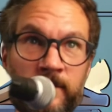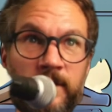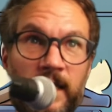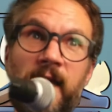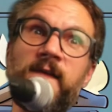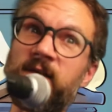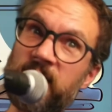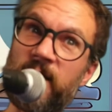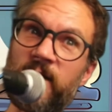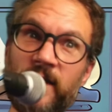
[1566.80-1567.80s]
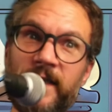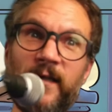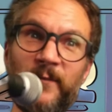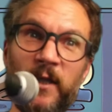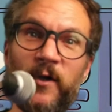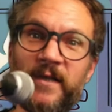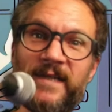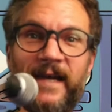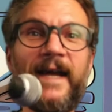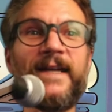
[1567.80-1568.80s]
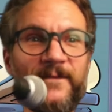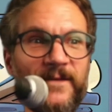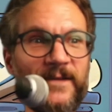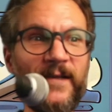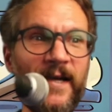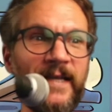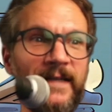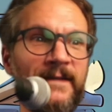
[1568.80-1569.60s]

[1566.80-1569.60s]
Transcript: necessarily a Melocchi guy if you're not